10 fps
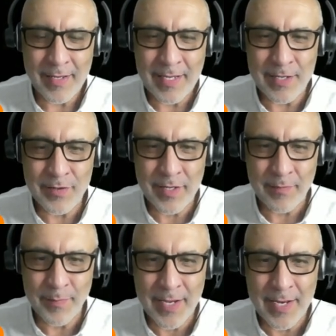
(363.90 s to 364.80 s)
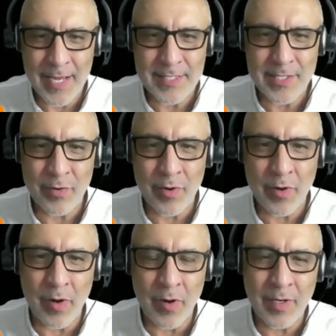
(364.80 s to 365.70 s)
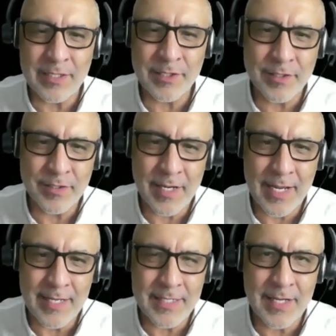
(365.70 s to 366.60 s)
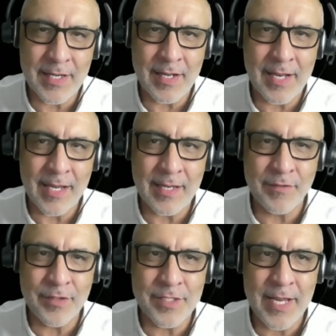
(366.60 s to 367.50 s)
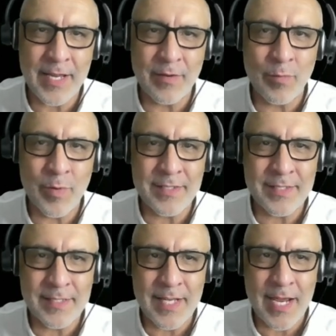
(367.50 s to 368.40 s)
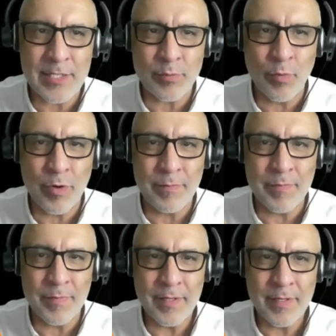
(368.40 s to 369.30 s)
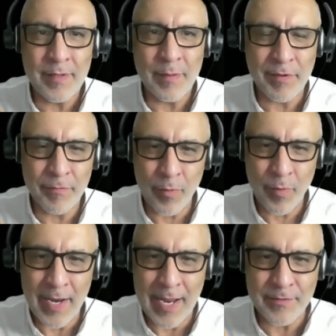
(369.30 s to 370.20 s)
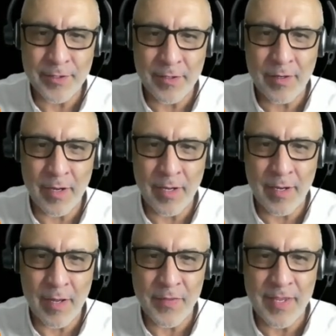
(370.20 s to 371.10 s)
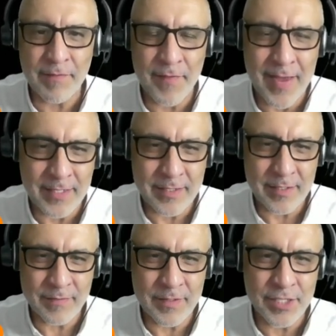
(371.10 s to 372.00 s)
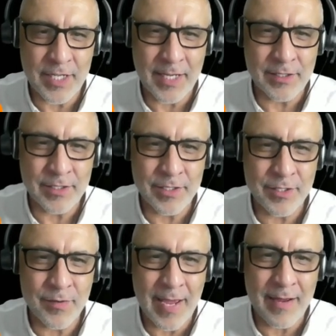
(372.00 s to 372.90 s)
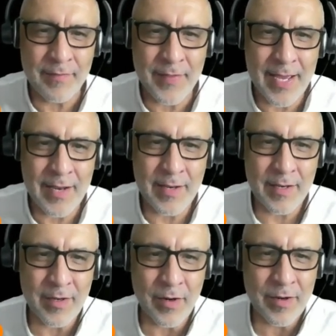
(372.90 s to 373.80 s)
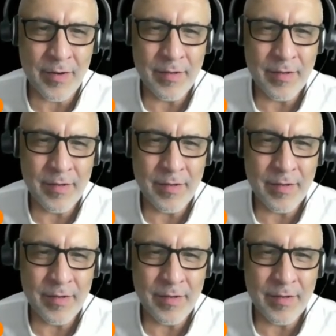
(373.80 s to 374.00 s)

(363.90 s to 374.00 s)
can you give me an idea, or our listeners an idea, like if you take, what's the size room before and after on the effects of the change? Do you have that? Or?